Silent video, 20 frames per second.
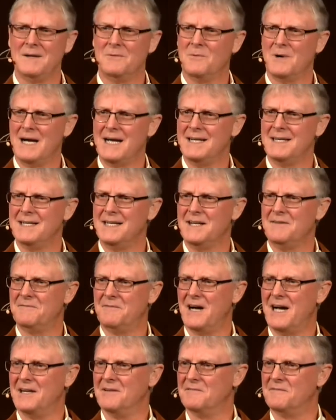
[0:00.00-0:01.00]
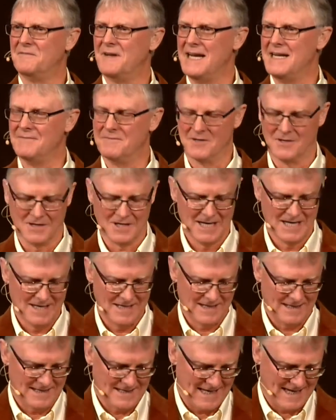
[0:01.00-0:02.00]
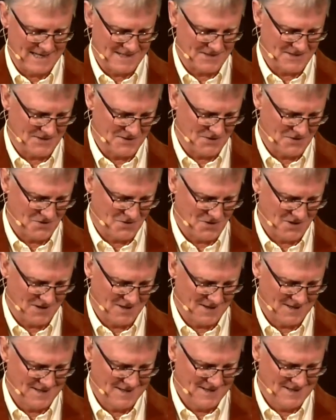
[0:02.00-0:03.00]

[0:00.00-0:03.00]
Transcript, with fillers: why did he find favor in the eyes of the Lord?